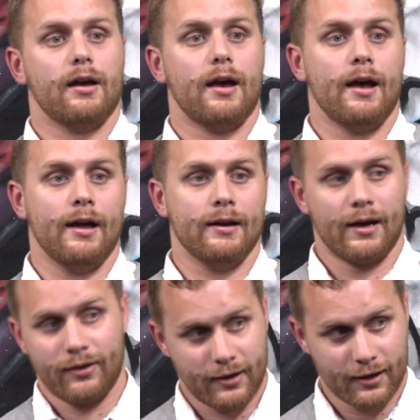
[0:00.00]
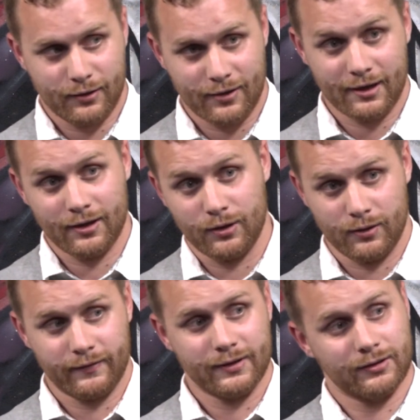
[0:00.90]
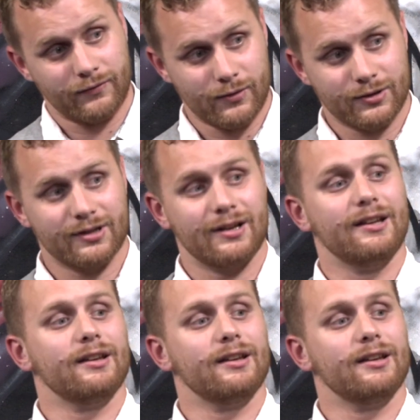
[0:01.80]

And nothing can do that in the universe, unfortunately.